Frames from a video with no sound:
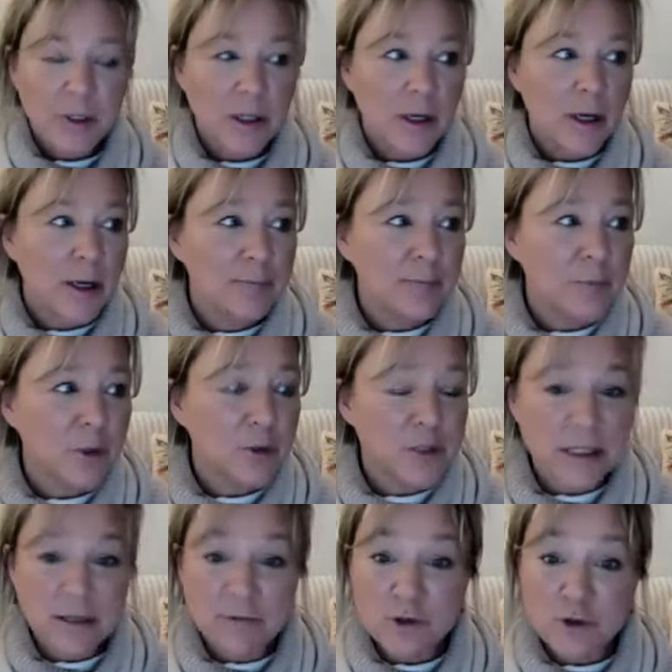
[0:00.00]
um,
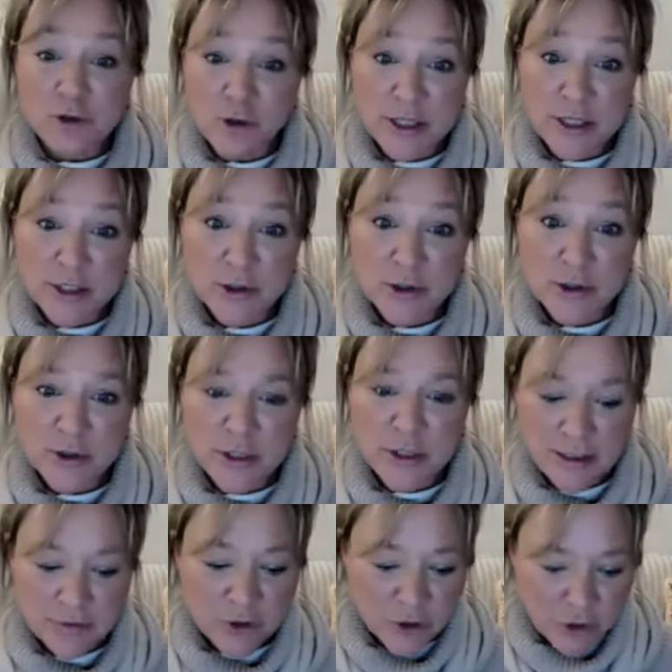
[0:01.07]
yourself to trust
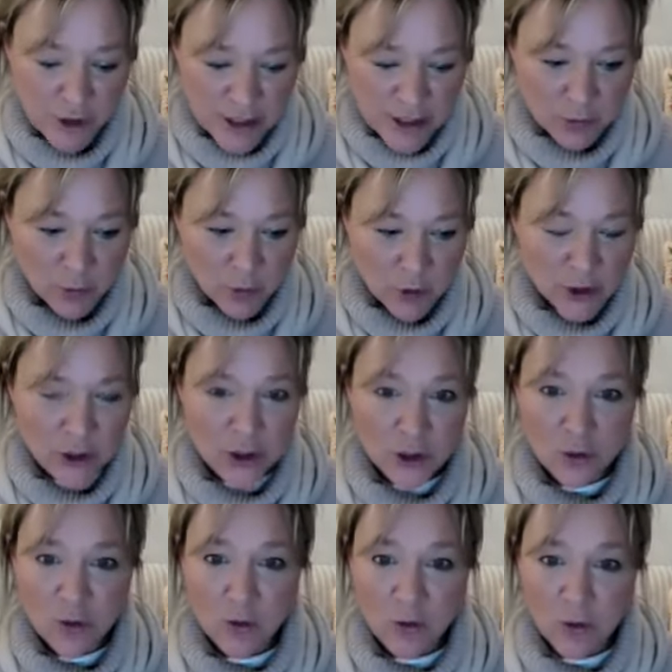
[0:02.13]
yourself, to trust what
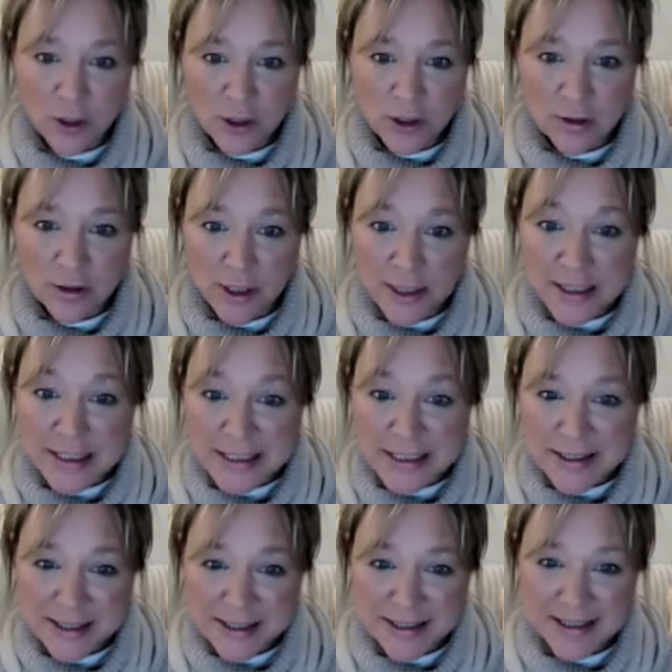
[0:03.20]
your gut
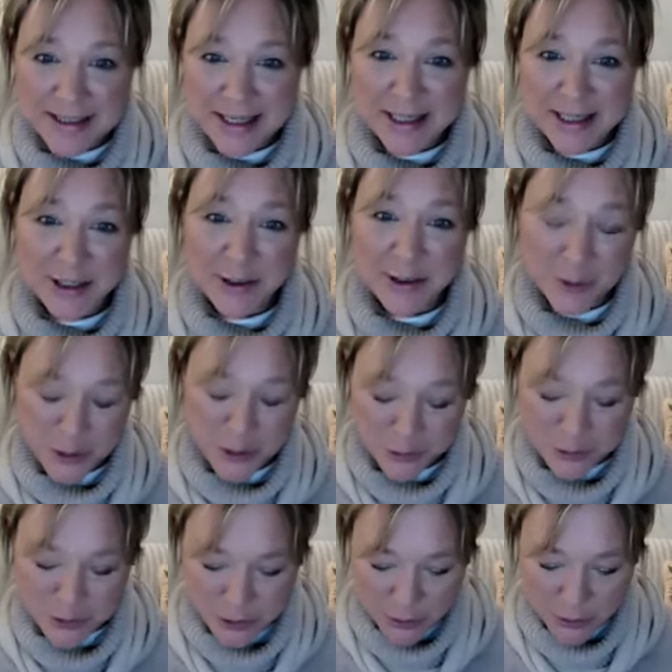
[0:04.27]
instinct's telling you, what your
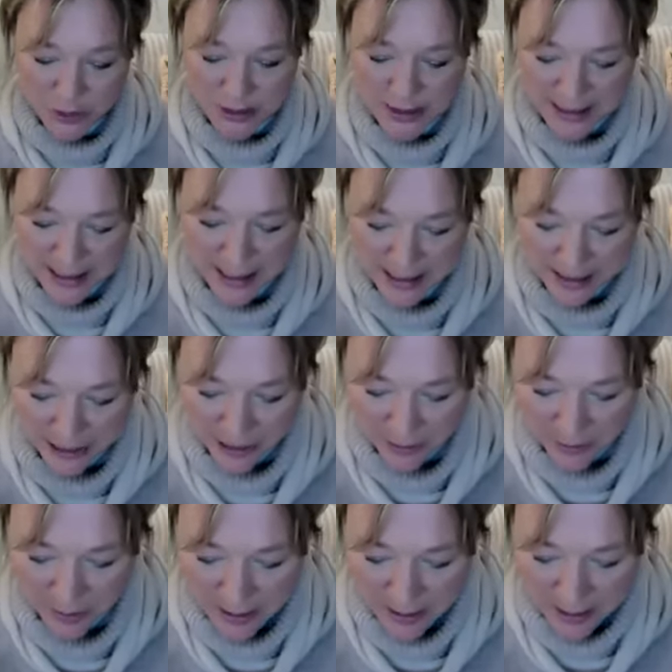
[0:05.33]
soul is telling
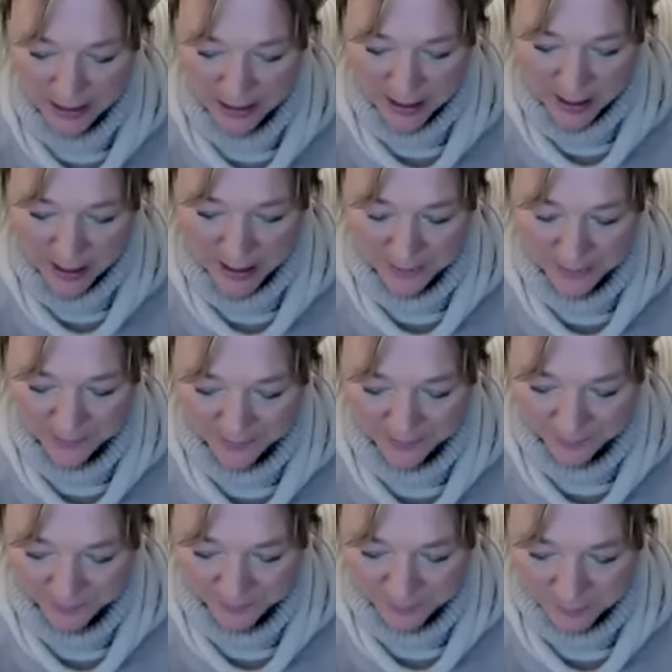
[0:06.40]
you.
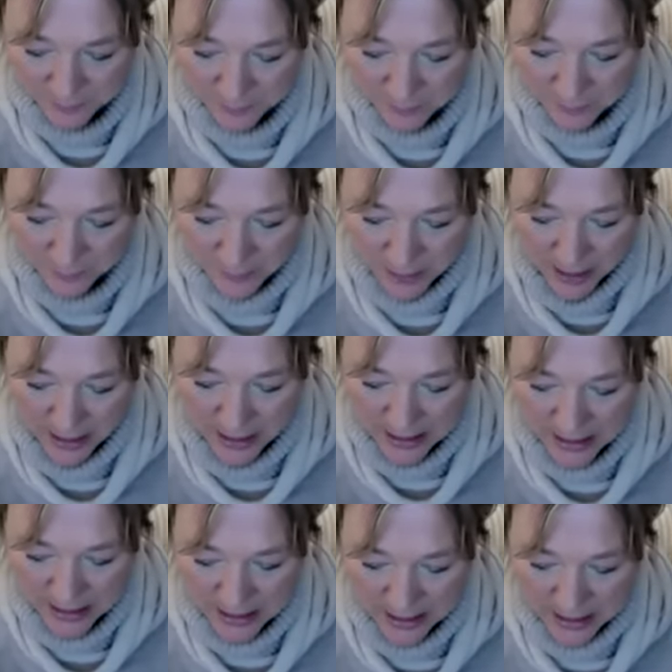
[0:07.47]
Um,
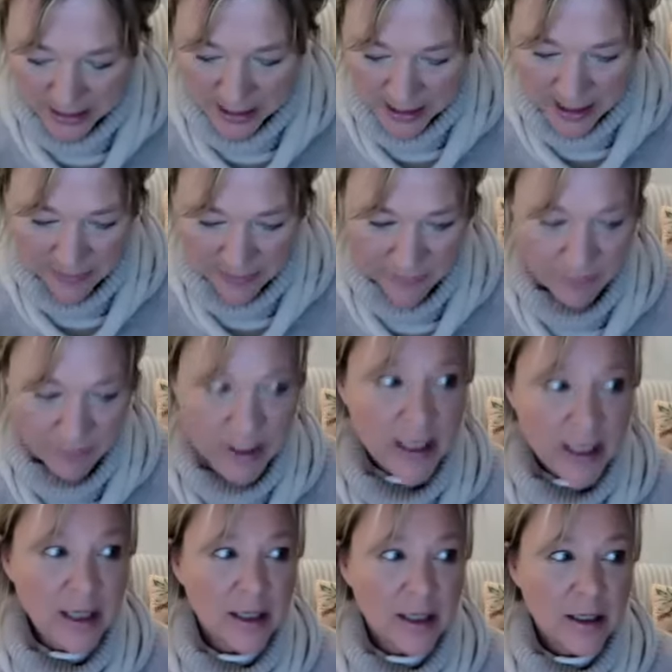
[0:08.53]
and
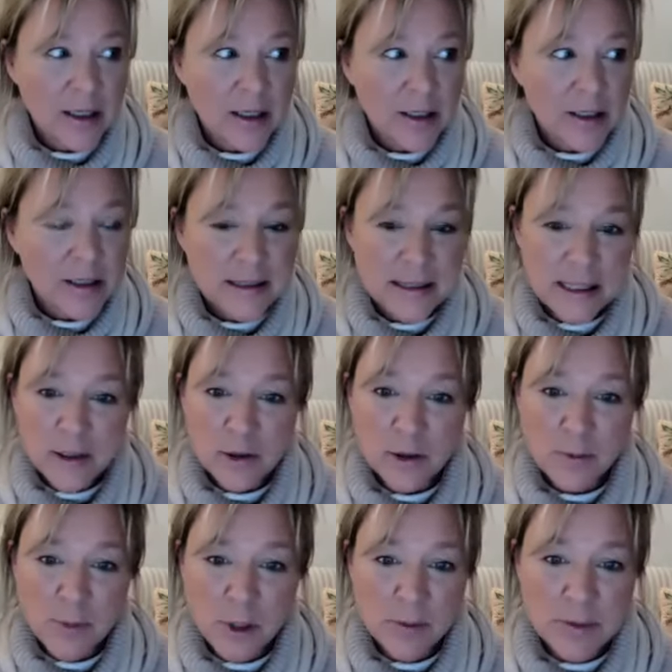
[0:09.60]
every single
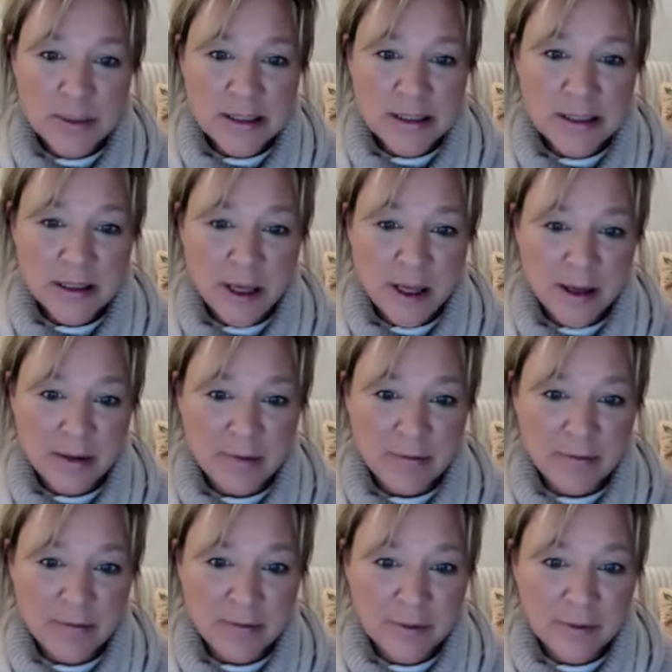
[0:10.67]
moment in life